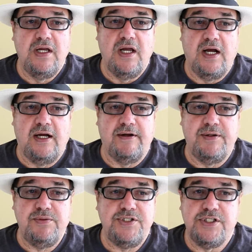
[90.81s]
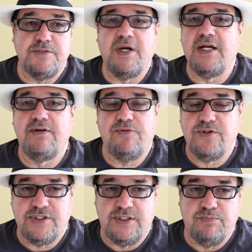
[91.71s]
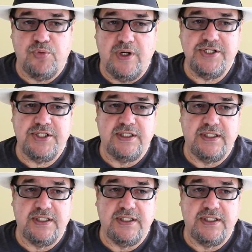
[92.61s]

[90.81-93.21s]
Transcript: Uh, it was just my first impression.